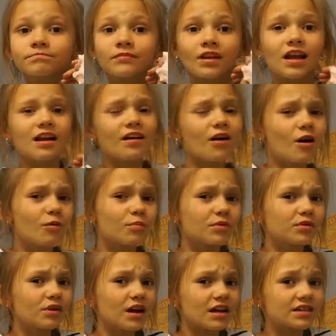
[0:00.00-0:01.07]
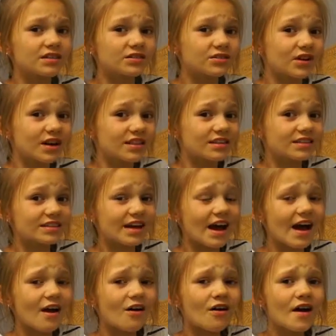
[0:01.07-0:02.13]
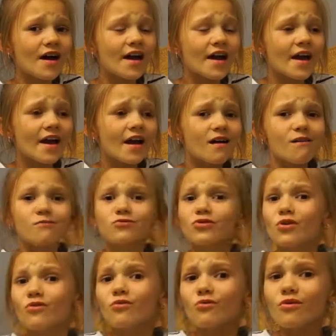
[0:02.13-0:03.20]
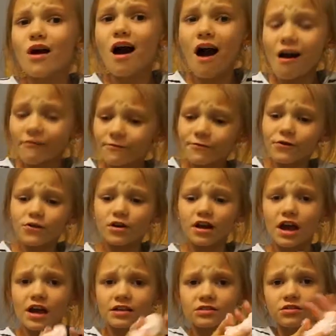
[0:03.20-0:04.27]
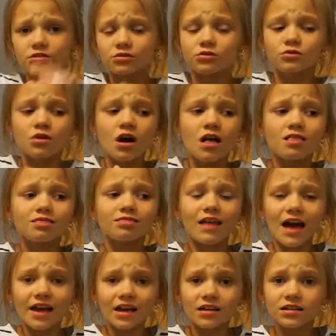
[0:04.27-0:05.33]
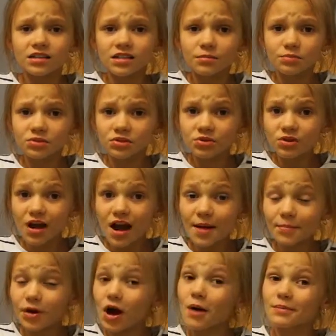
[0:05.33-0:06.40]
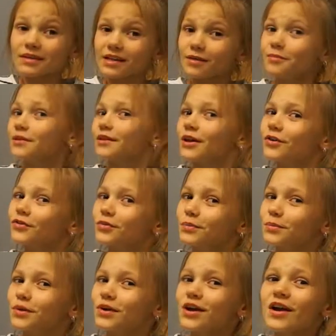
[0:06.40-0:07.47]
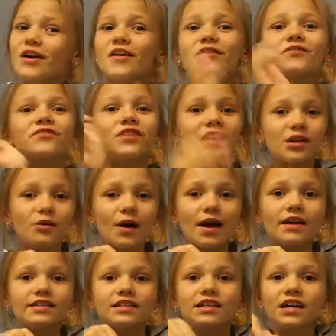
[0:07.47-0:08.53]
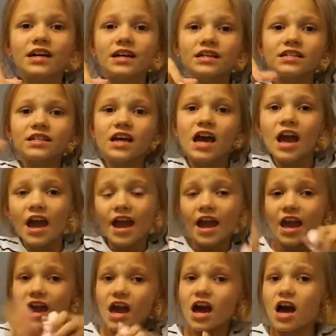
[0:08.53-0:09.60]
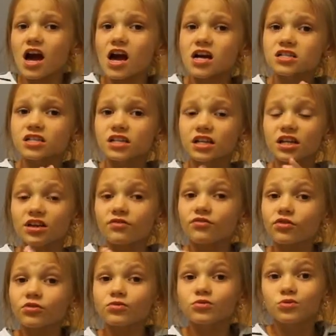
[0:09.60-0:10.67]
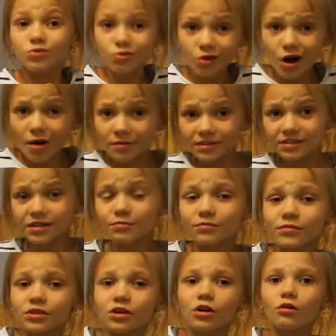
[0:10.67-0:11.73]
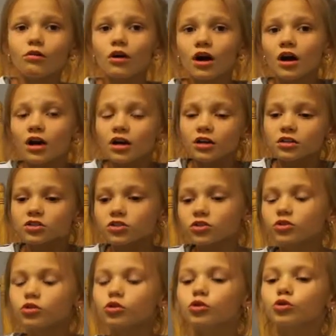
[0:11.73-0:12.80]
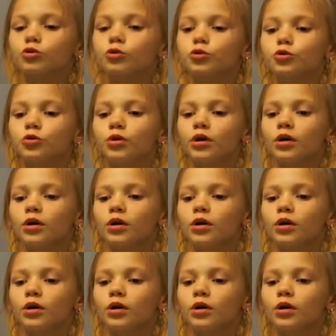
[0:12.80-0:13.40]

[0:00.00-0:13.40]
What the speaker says: I hope you guys try this out. Do not forget to like and subscribe. Comment down below for more video ideas. And if you do comment down below, do